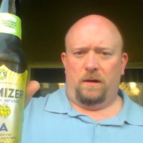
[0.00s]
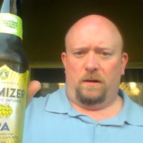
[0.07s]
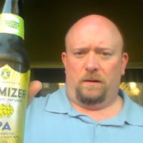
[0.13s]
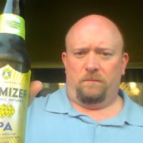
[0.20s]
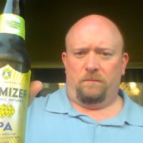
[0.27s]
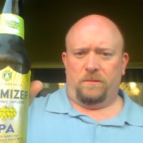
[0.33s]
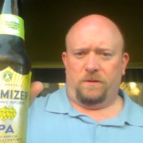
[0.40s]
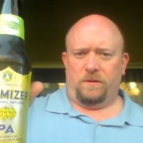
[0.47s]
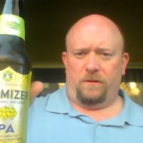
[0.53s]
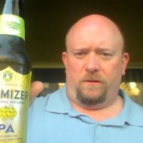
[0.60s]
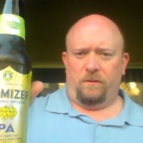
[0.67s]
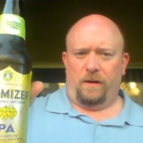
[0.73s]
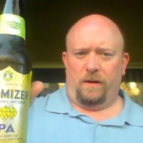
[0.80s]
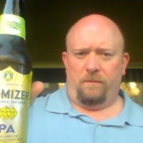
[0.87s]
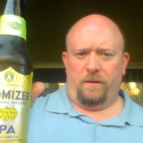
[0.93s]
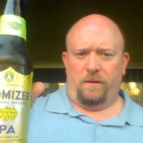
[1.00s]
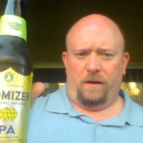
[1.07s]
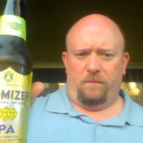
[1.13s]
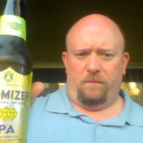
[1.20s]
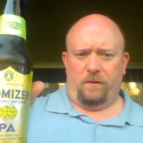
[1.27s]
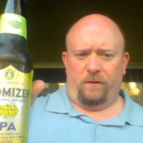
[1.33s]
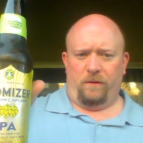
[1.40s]
So you
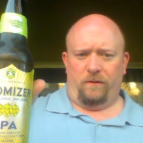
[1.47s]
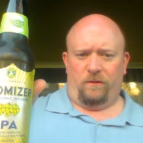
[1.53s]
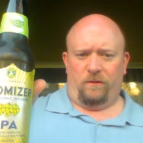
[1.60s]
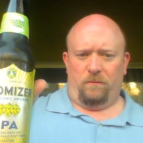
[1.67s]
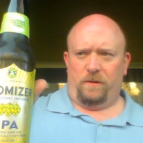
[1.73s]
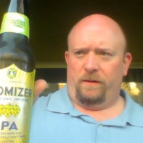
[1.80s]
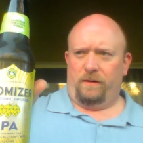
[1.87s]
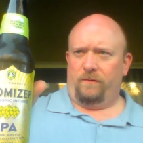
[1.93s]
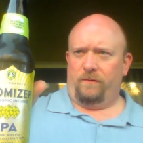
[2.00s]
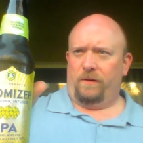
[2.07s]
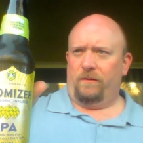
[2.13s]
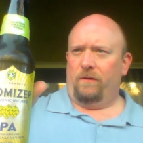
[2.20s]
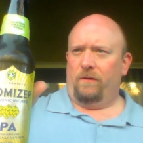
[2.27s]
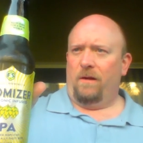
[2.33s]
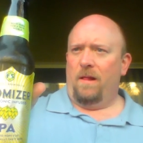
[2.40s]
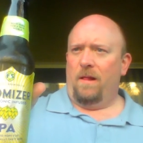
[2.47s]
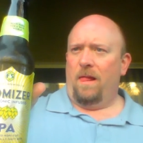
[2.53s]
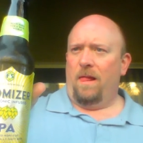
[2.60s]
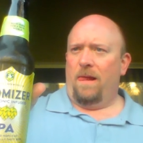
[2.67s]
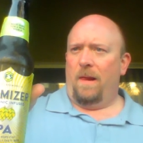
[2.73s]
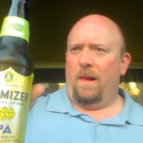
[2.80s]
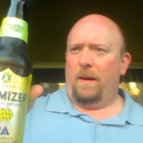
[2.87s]
IPA purists who believe that
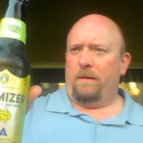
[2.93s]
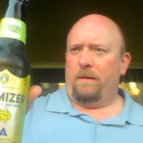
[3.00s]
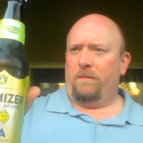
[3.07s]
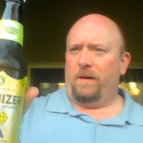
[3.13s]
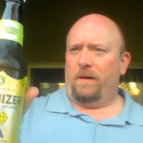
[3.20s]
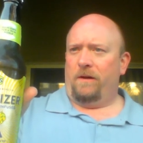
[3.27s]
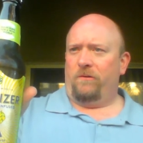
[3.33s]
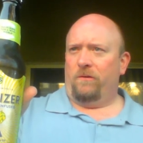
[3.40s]
an IPA